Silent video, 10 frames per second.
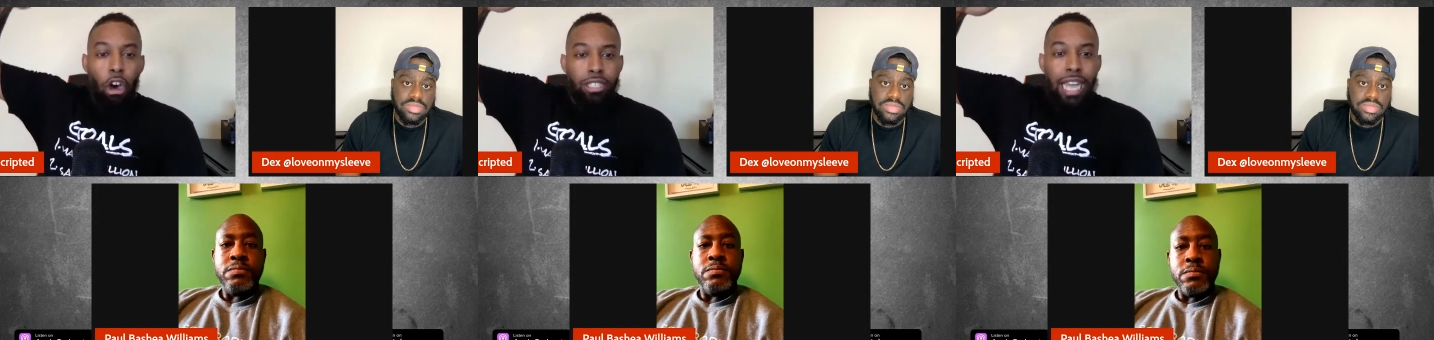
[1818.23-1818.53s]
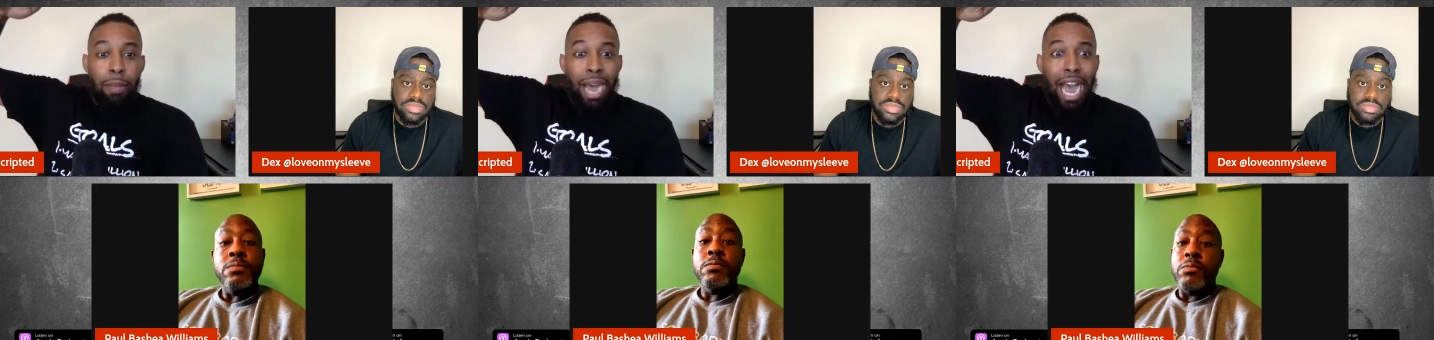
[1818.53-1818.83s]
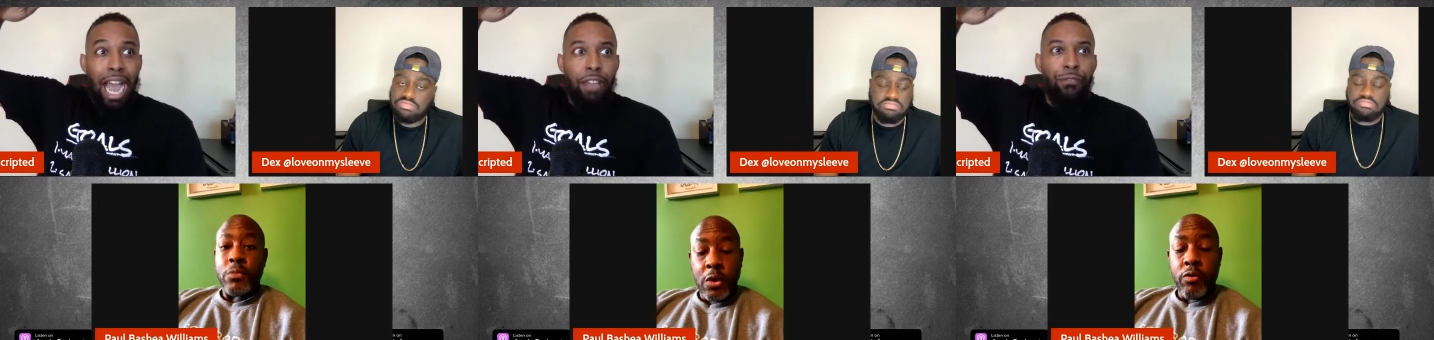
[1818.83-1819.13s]
Speaker 1: all-time
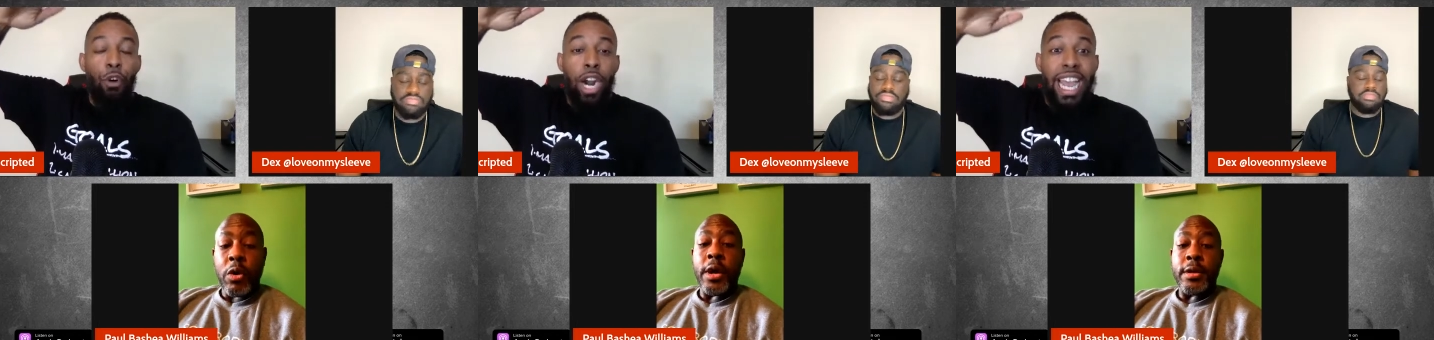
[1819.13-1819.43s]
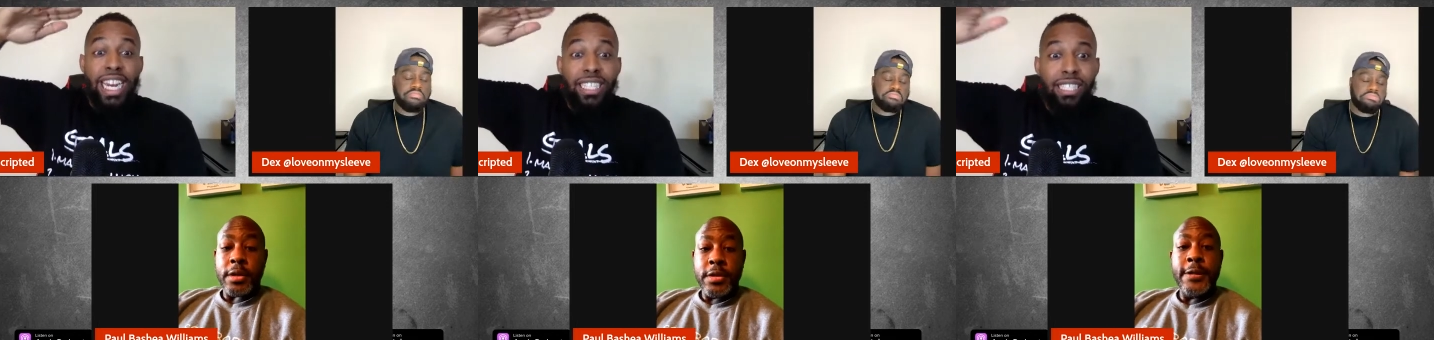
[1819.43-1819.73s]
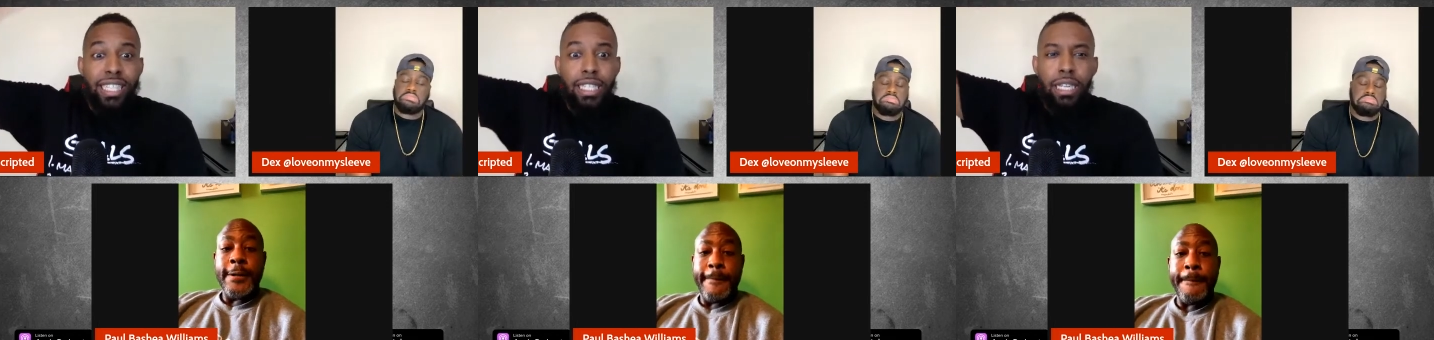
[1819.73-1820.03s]
high for an
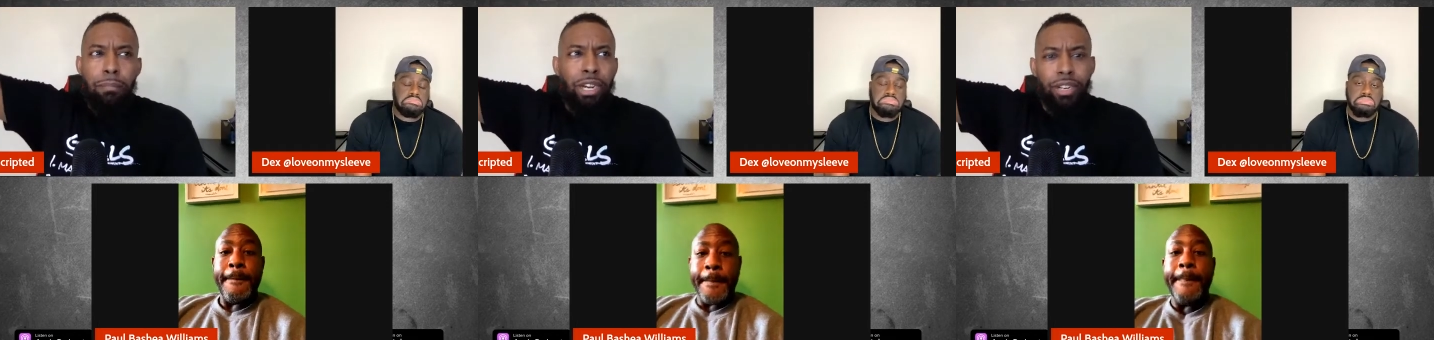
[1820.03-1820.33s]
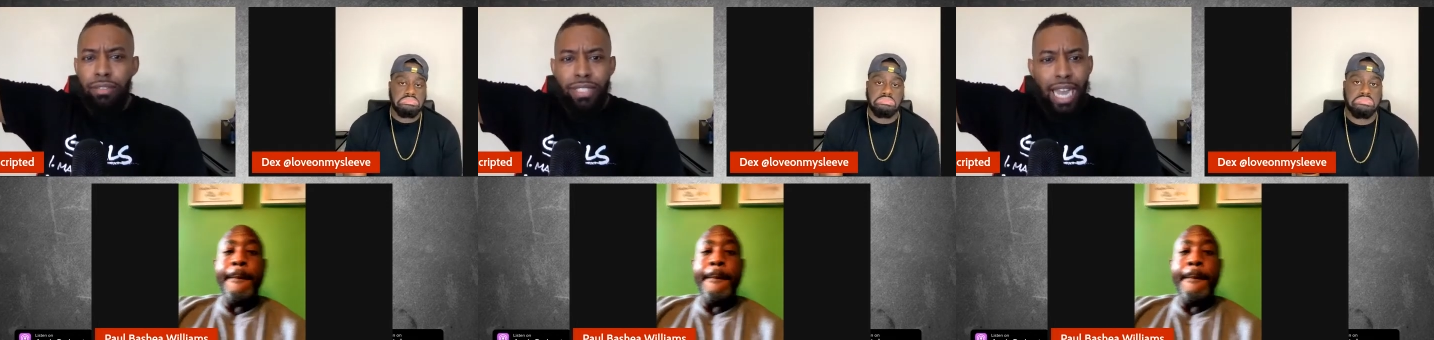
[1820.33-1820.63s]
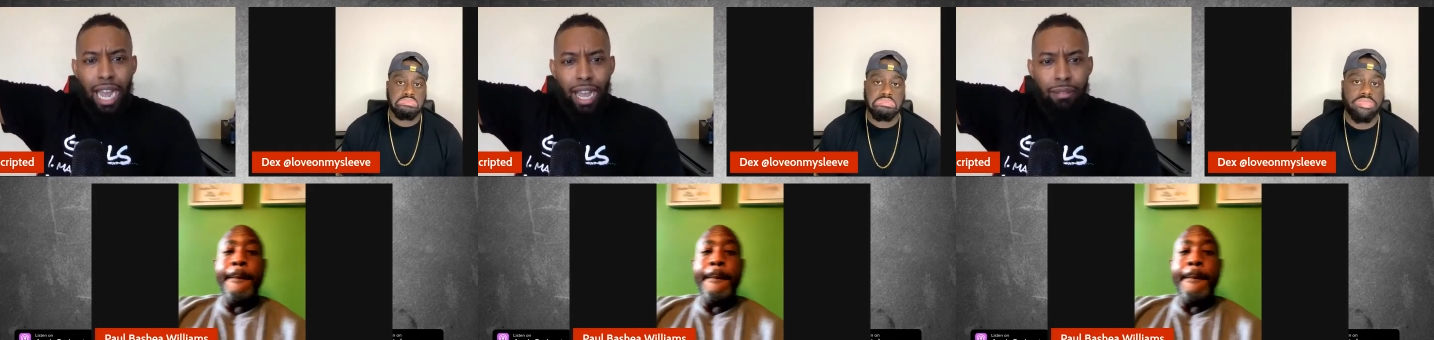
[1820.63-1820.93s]
extended period of
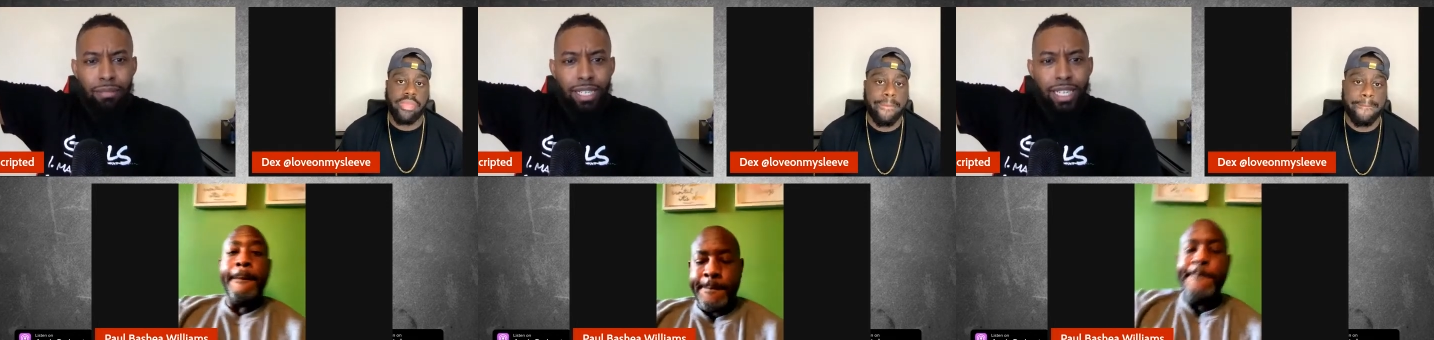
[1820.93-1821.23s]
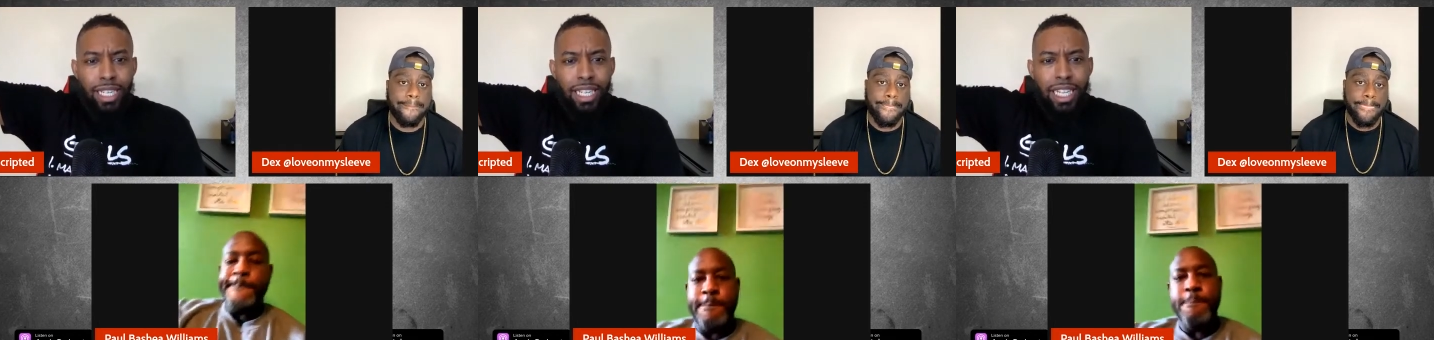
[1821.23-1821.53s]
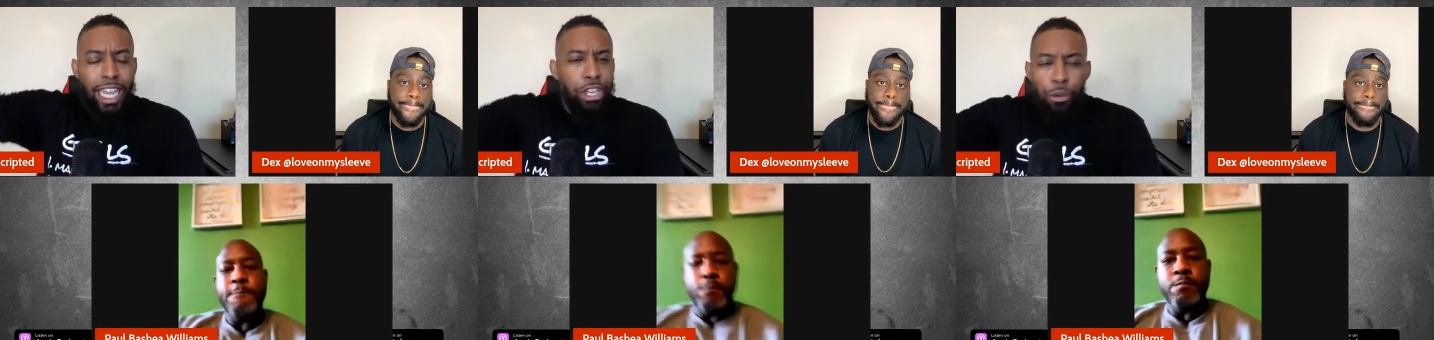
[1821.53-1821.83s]
time.
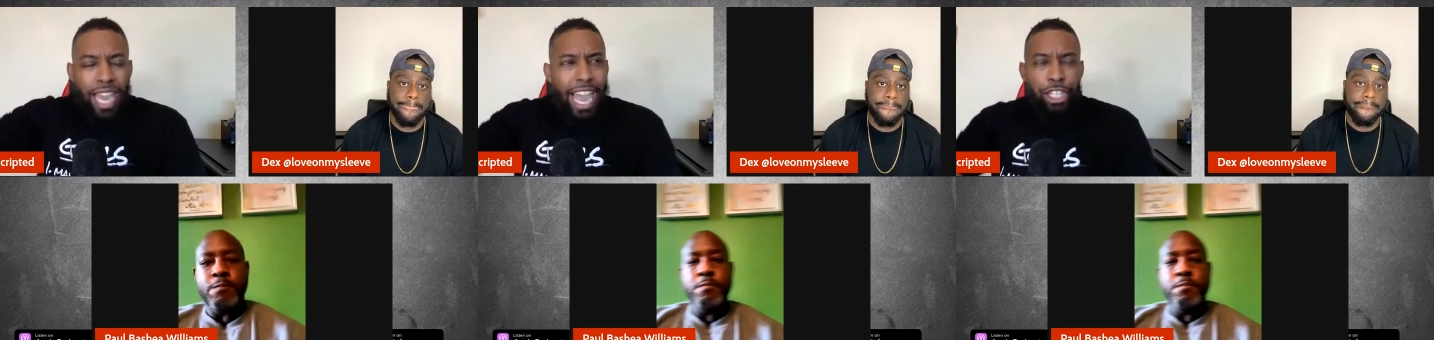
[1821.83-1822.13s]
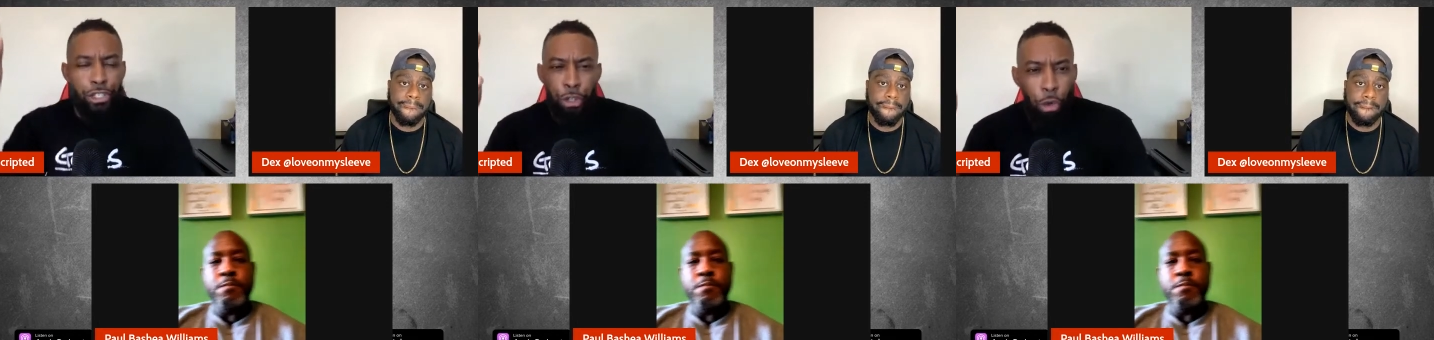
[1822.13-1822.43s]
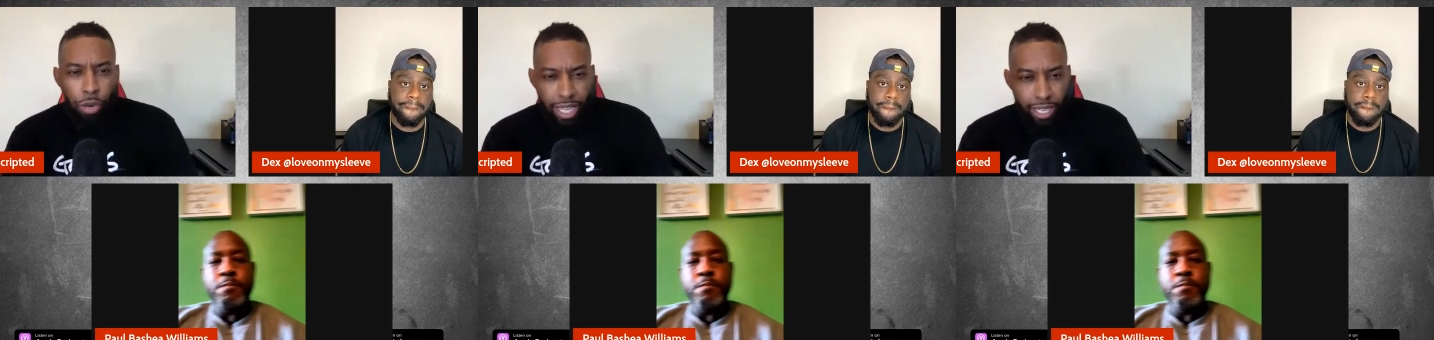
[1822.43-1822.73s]
Like you can't
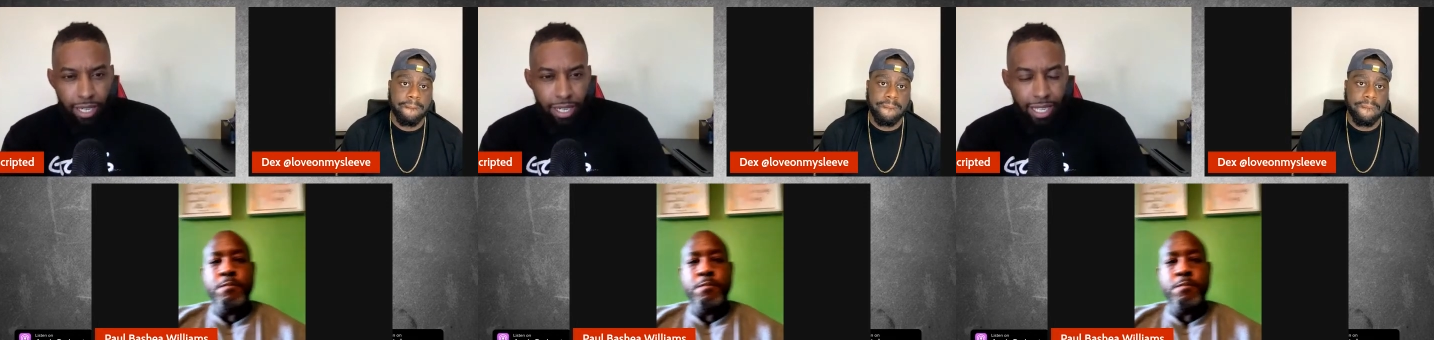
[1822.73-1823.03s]
do it.